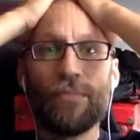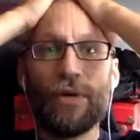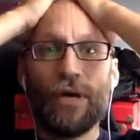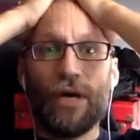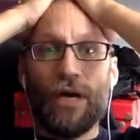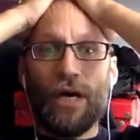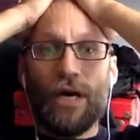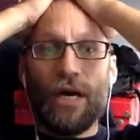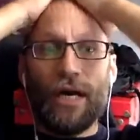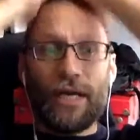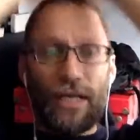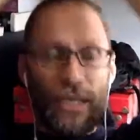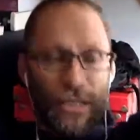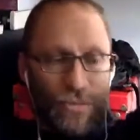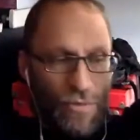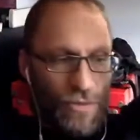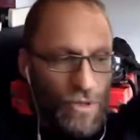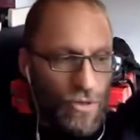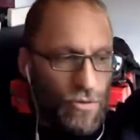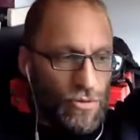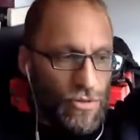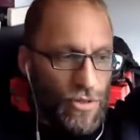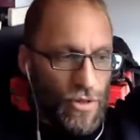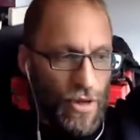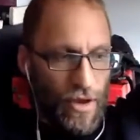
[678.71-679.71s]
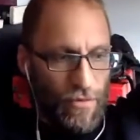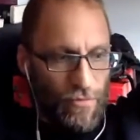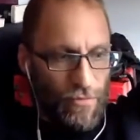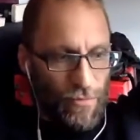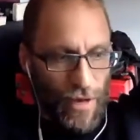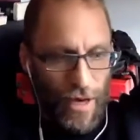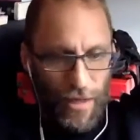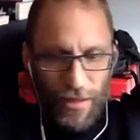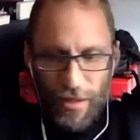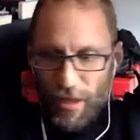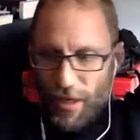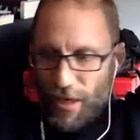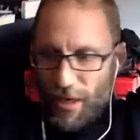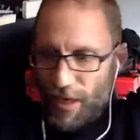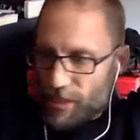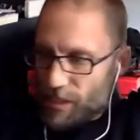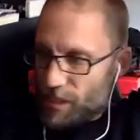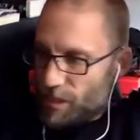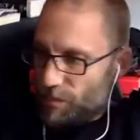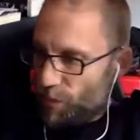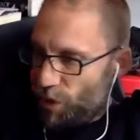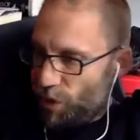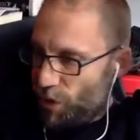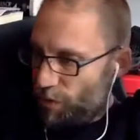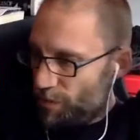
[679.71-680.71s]
I guess we did also have. We had the Elixir
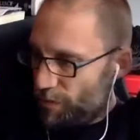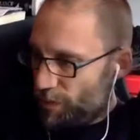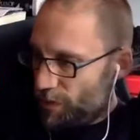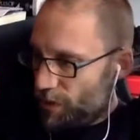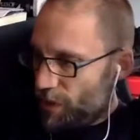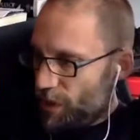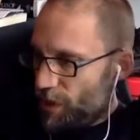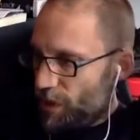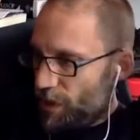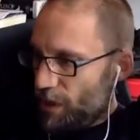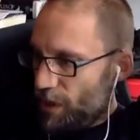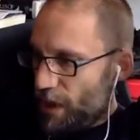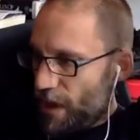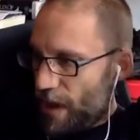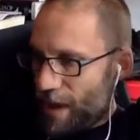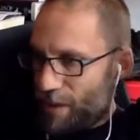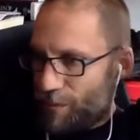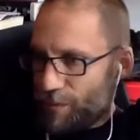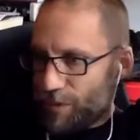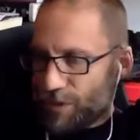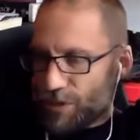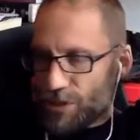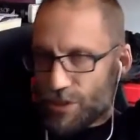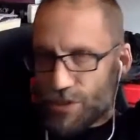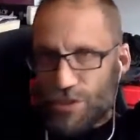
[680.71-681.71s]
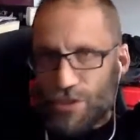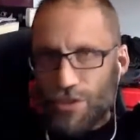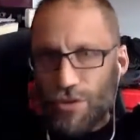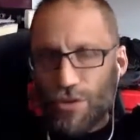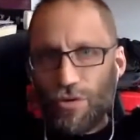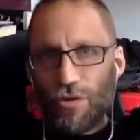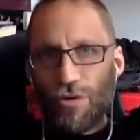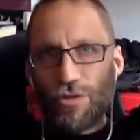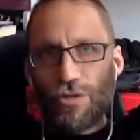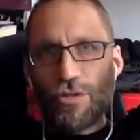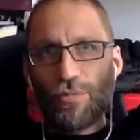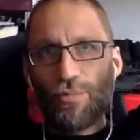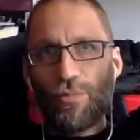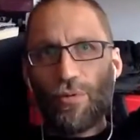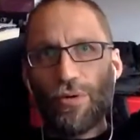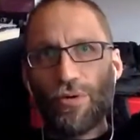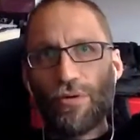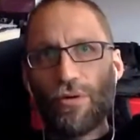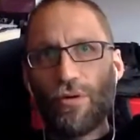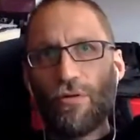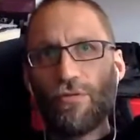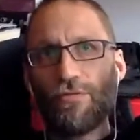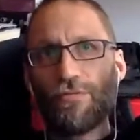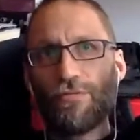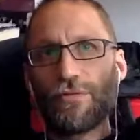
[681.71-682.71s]
mob, and we just got to the point
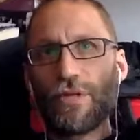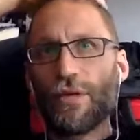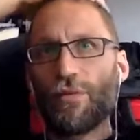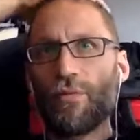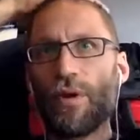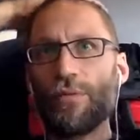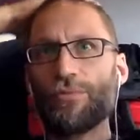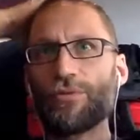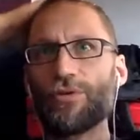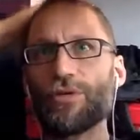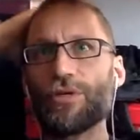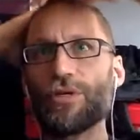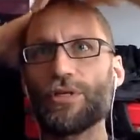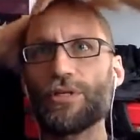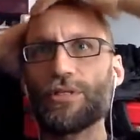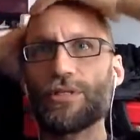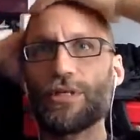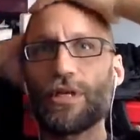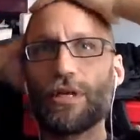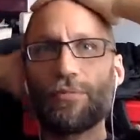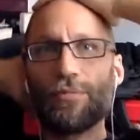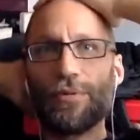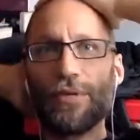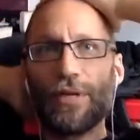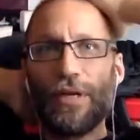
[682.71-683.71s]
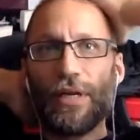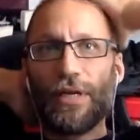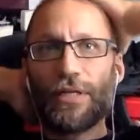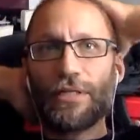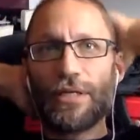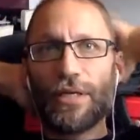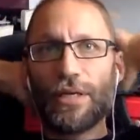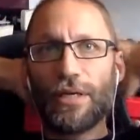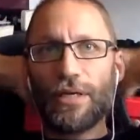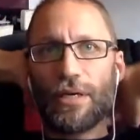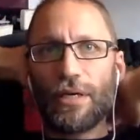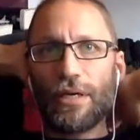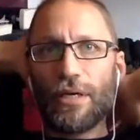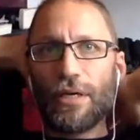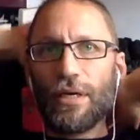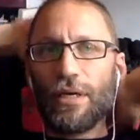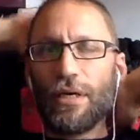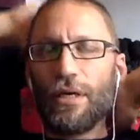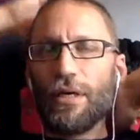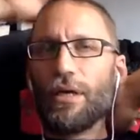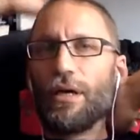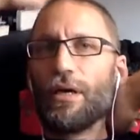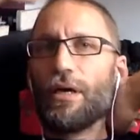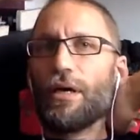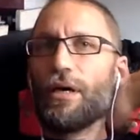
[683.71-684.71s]
of getting WebSockets set up in Elixir.
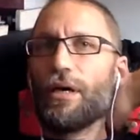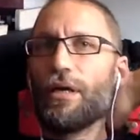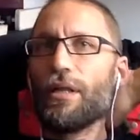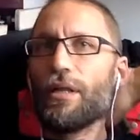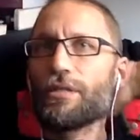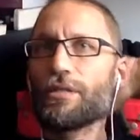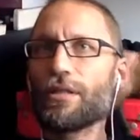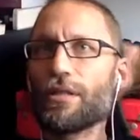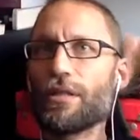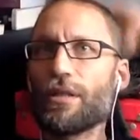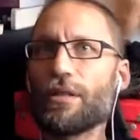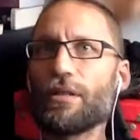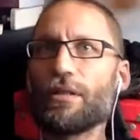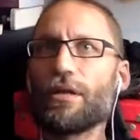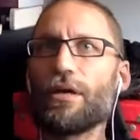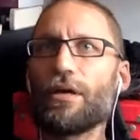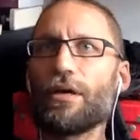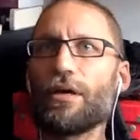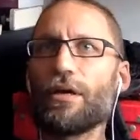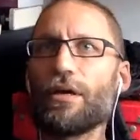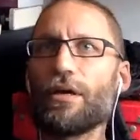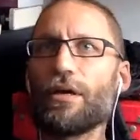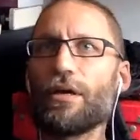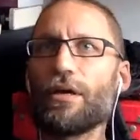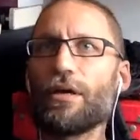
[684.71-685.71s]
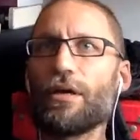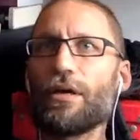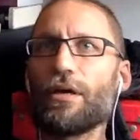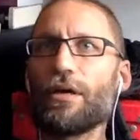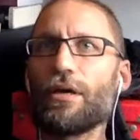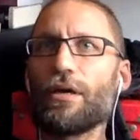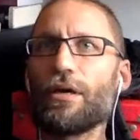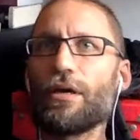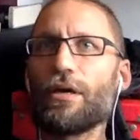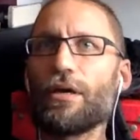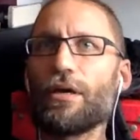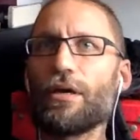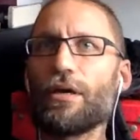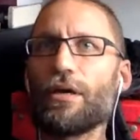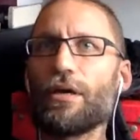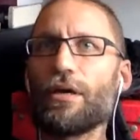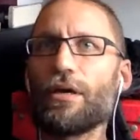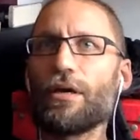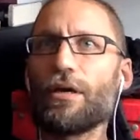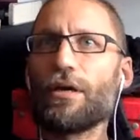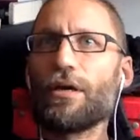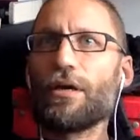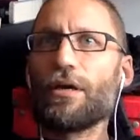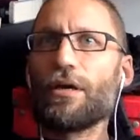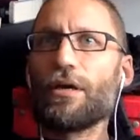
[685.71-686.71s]
That's something that I did since the previous
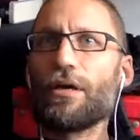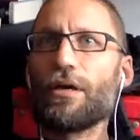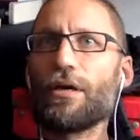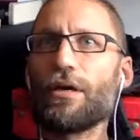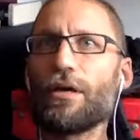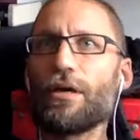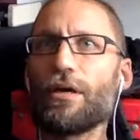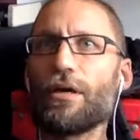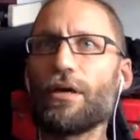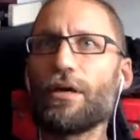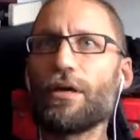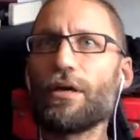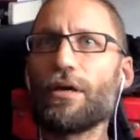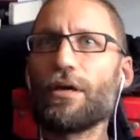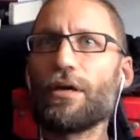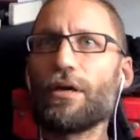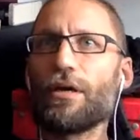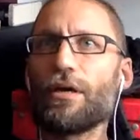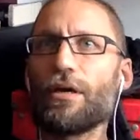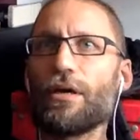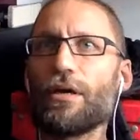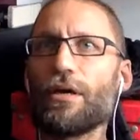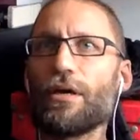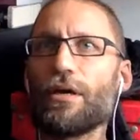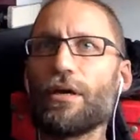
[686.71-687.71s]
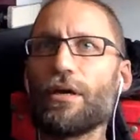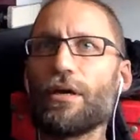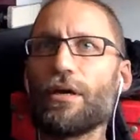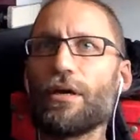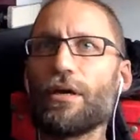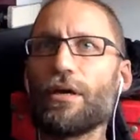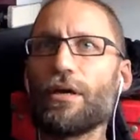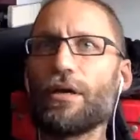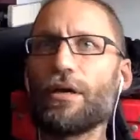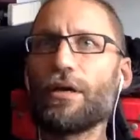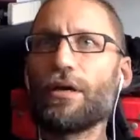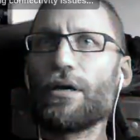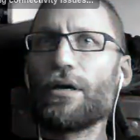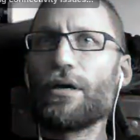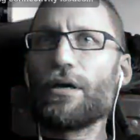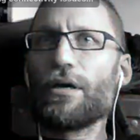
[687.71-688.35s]
Scrum, and that was a nice session.